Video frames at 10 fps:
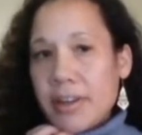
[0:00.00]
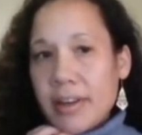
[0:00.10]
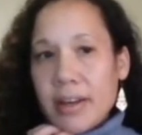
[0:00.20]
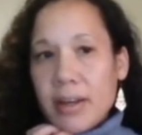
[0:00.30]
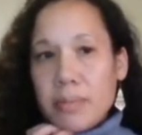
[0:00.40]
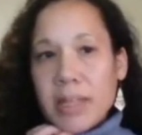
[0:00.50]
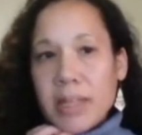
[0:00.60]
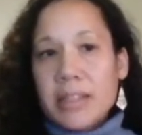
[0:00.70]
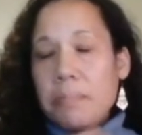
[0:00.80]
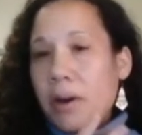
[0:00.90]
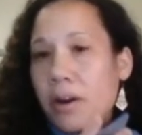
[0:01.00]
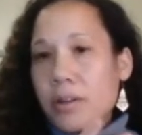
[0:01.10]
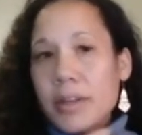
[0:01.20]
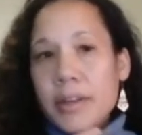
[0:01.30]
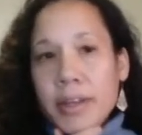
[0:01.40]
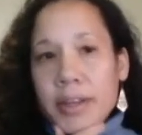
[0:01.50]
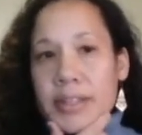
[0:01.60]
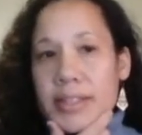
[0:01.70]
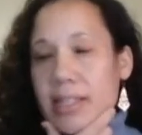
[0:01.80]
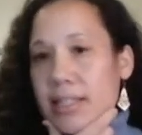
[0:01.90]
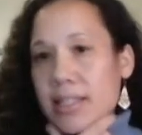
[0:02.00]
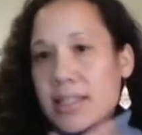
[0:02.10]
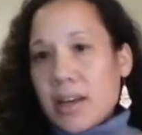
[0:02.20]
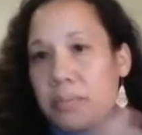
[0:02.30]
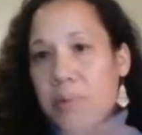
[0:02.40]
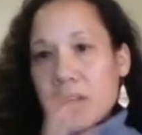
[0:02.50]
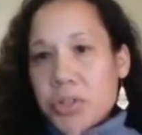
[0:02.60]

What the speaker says: Langley Park sits amongst